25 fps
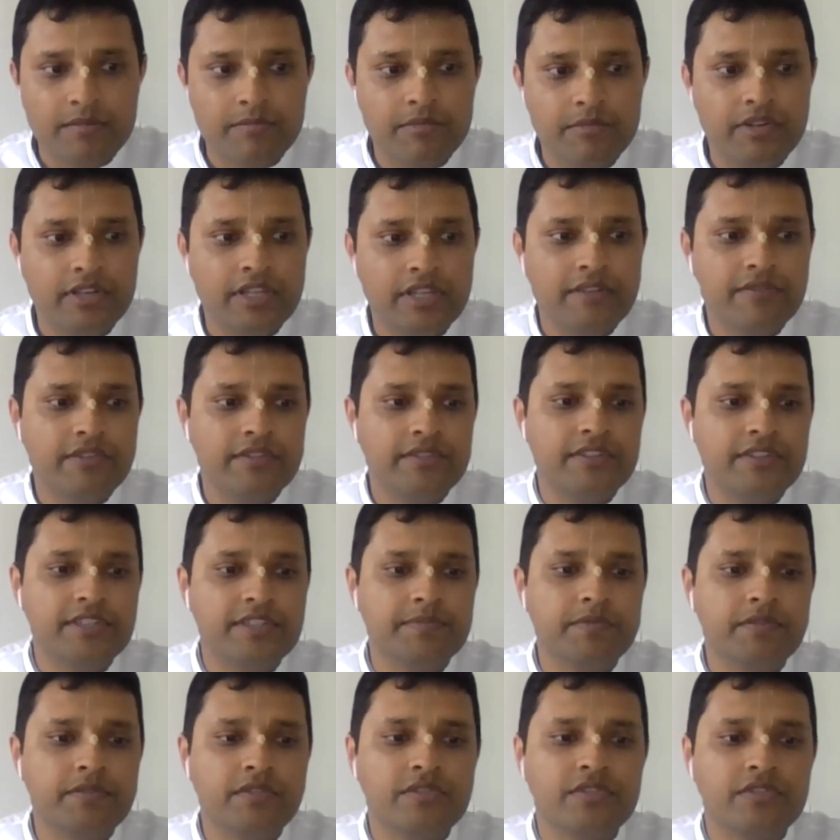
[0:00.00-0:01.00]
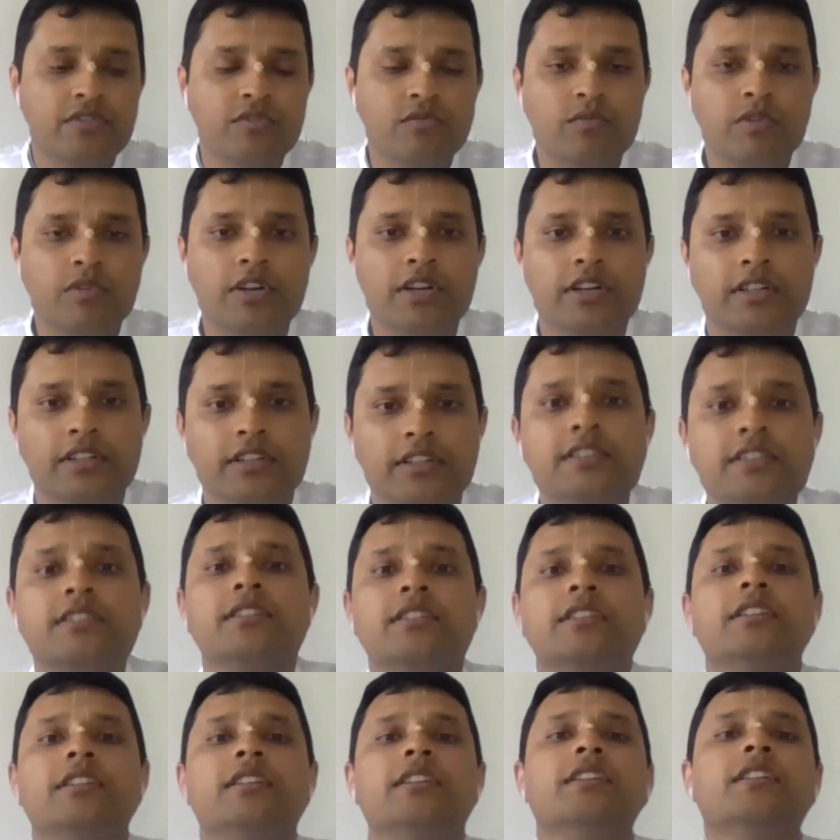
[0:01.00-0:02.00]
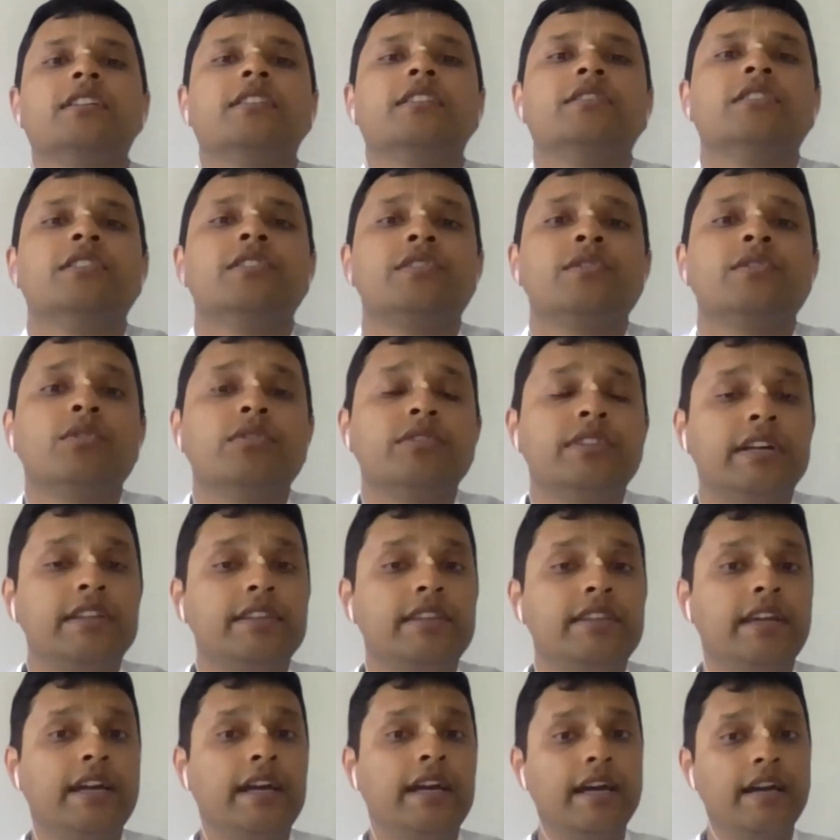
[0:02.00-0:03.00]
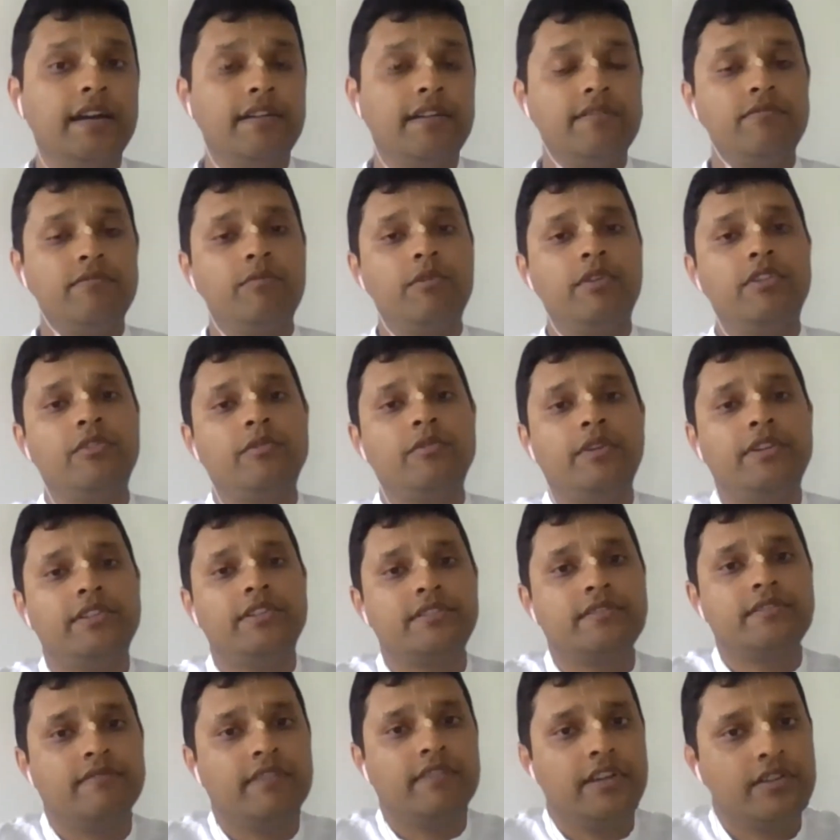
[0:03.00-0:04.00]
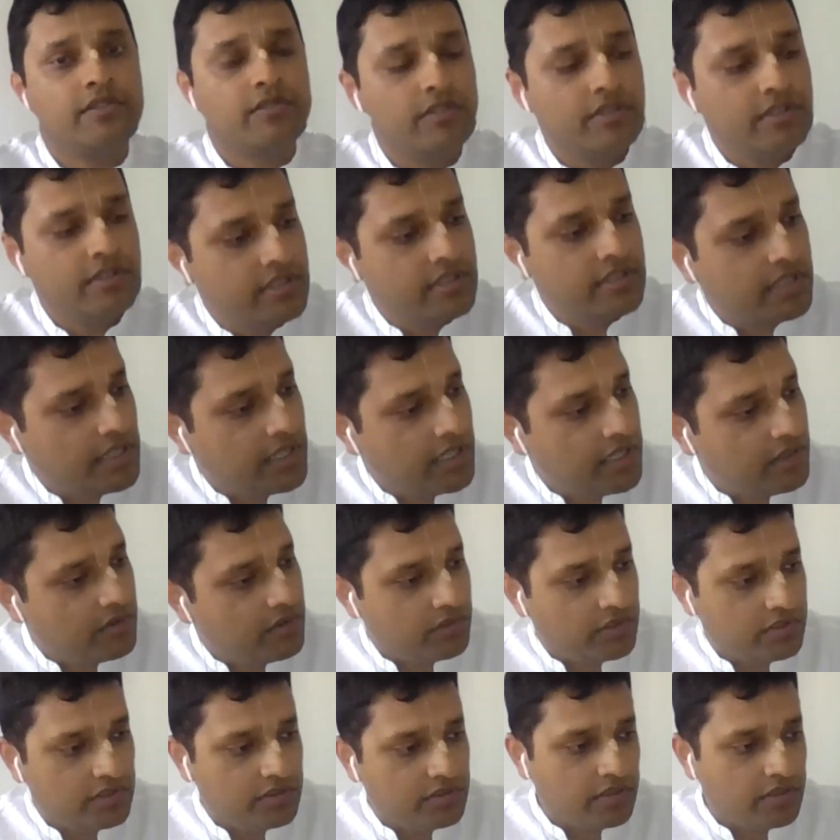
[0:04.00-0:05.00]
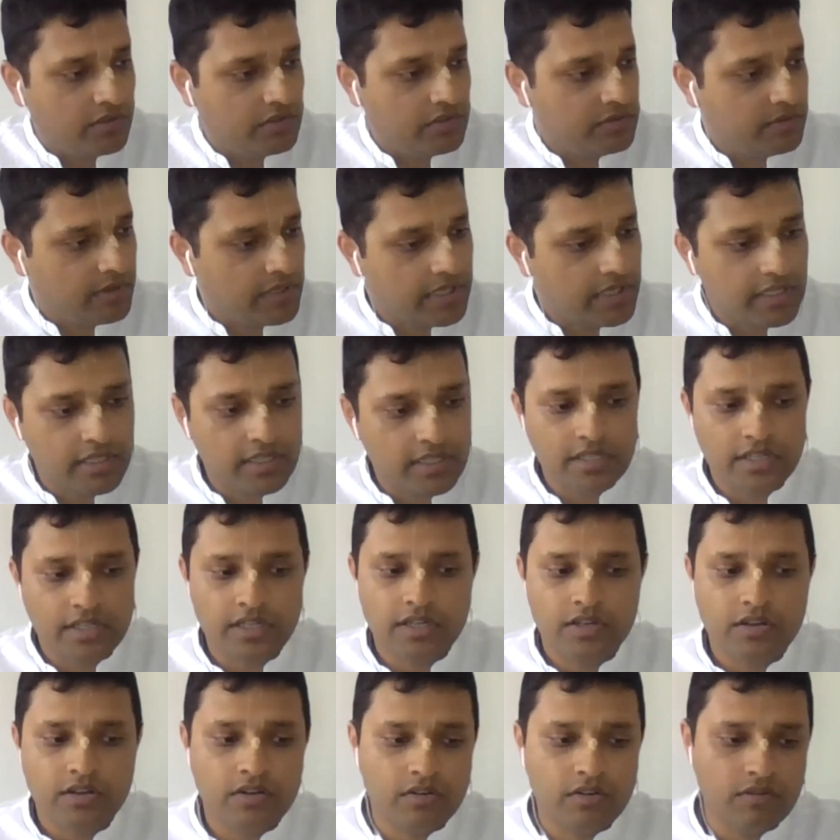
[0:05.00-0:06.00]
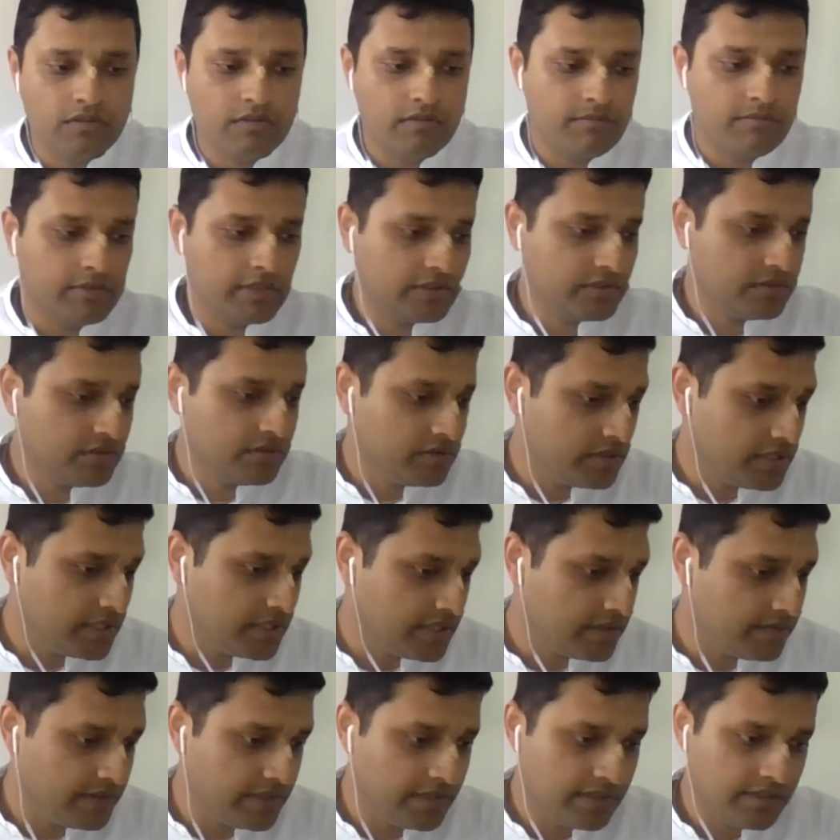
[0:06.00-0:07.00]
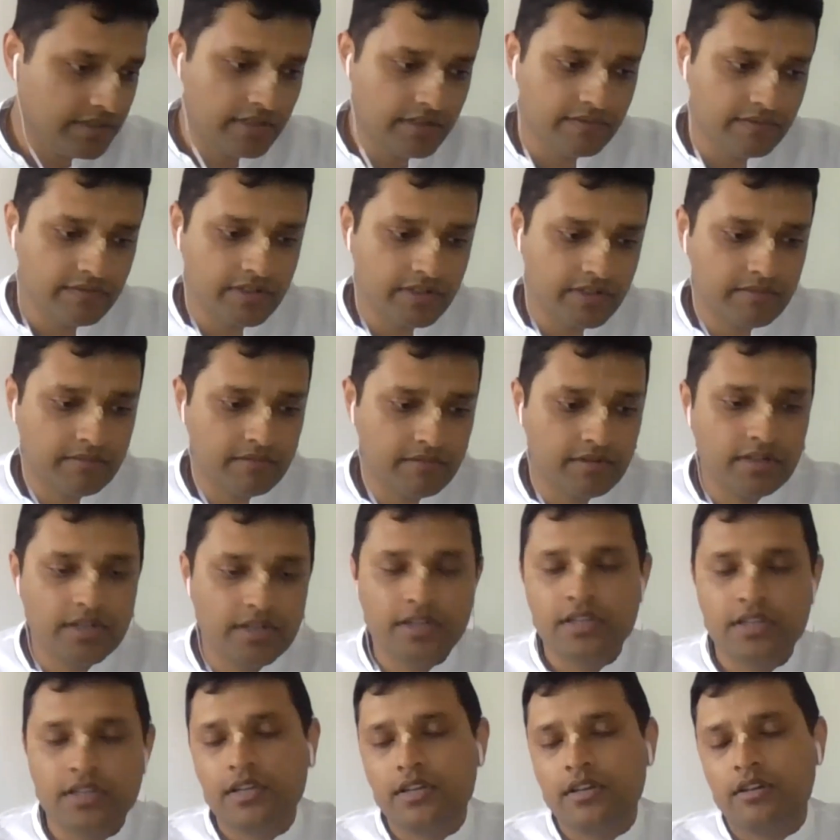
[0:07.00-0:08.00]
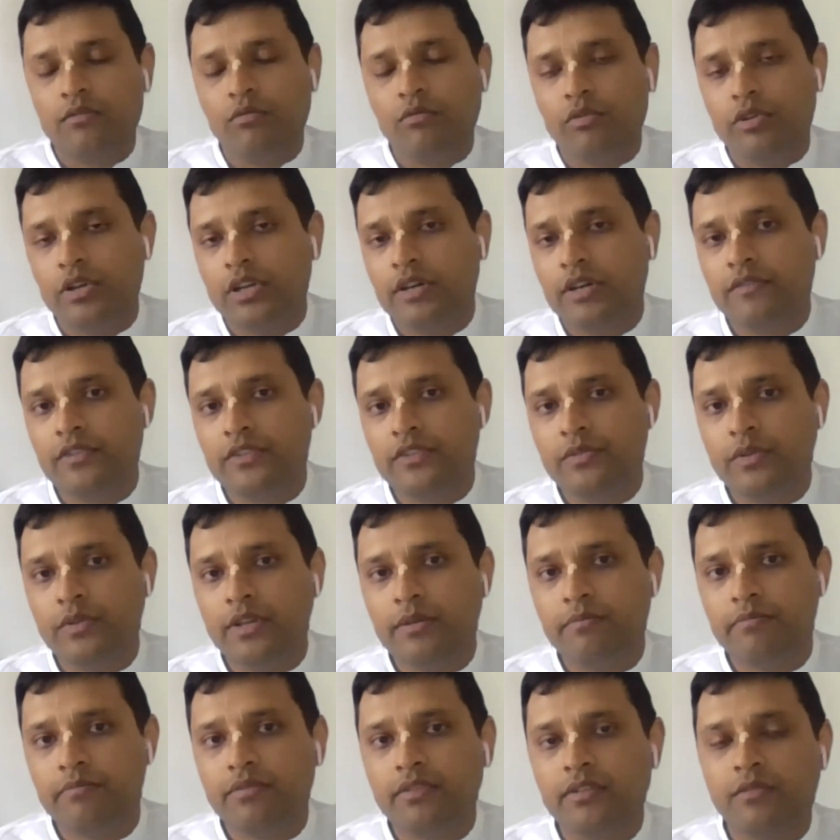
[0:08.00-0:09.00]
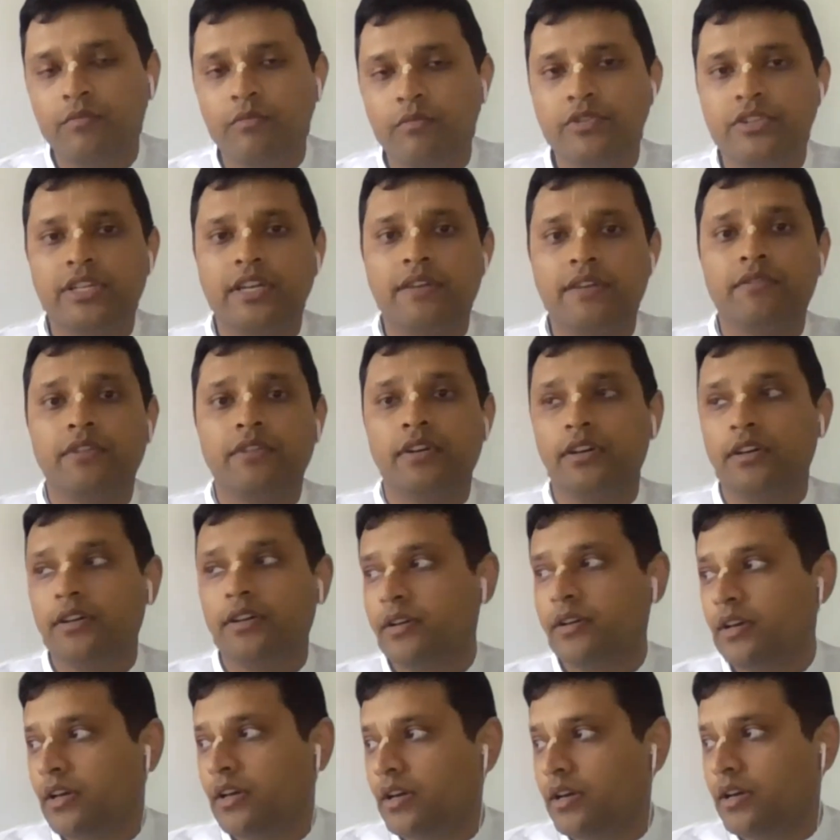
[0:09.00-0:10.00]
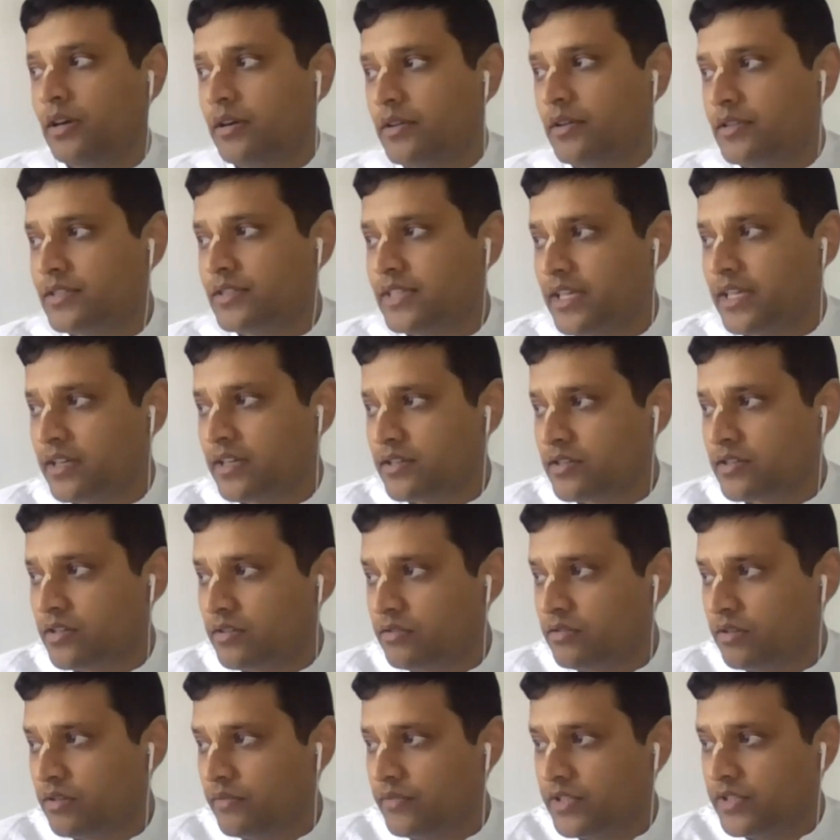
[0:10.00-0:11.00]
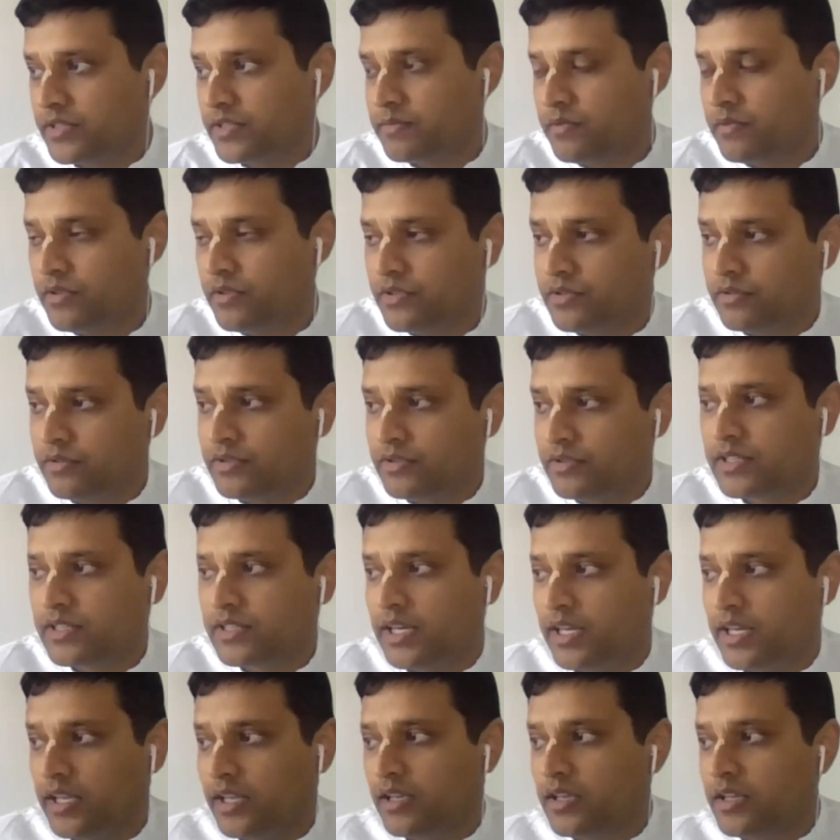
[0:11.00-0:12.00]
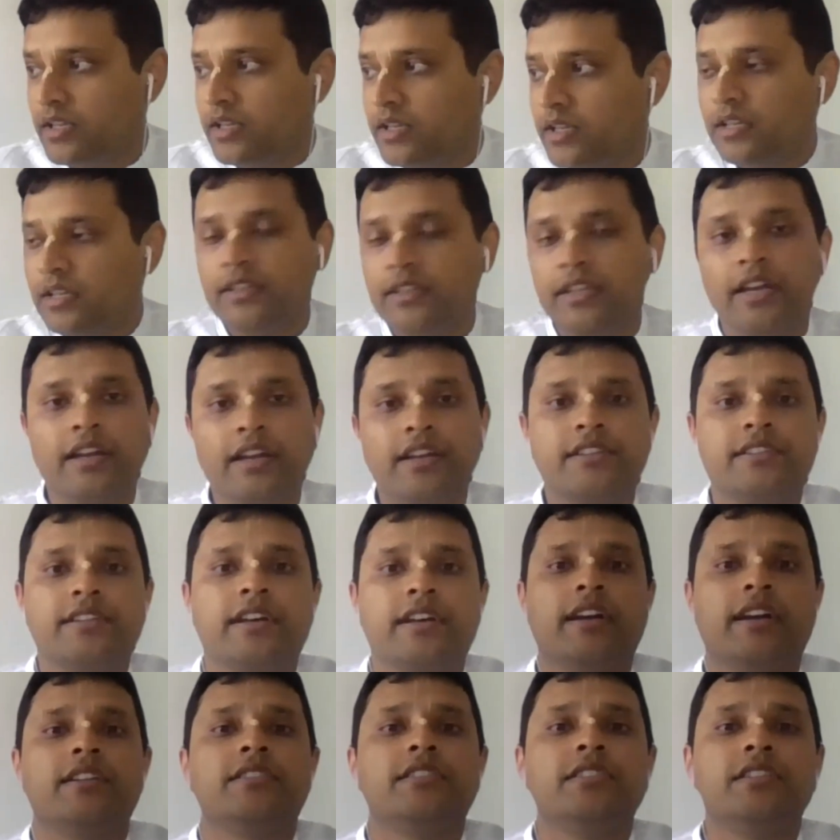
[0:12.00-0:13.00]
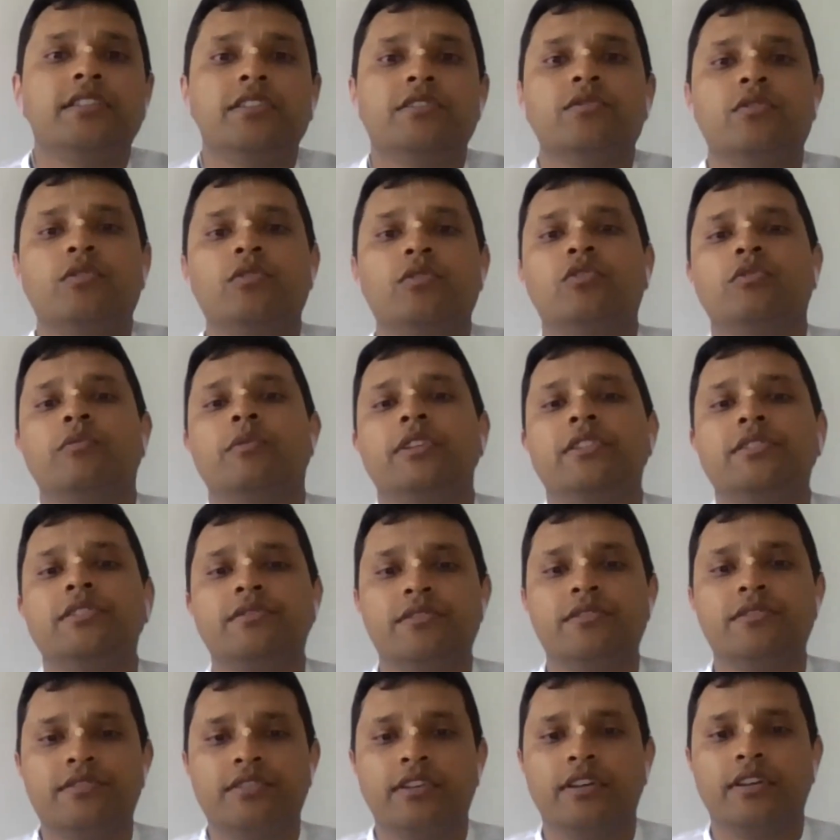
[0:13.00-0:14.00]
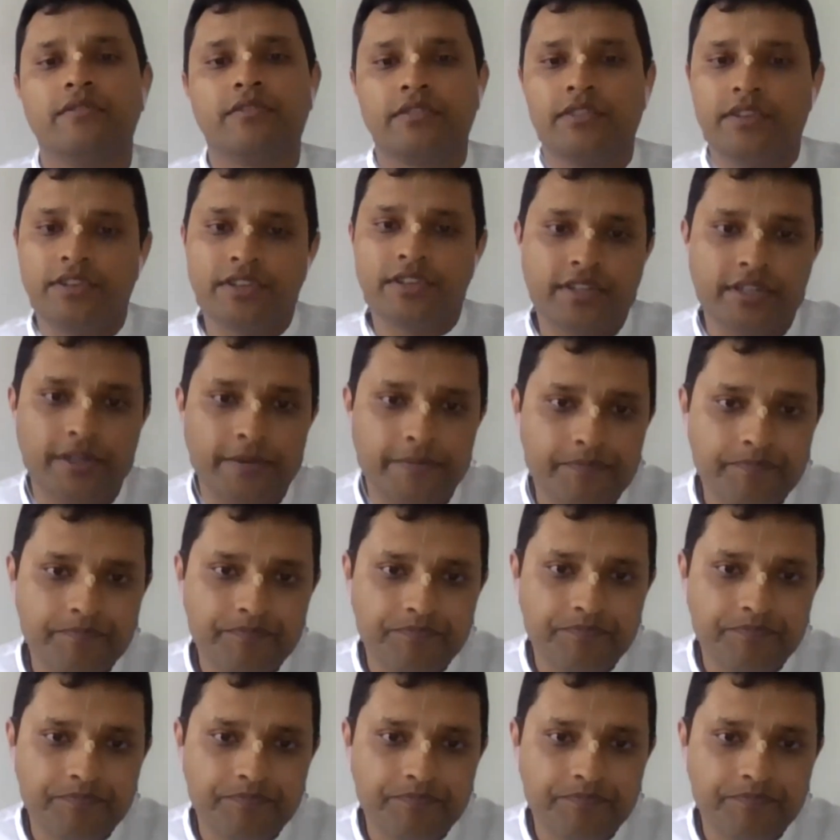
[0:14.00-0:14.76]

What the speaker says: But even the spiritual world, the thought that they have, whether it's Vaikuntha or Dwarka or Mathura, Vrindavan or Navadvip, whichever section of the spiritual sky, the anxiety is always to serve Krishna.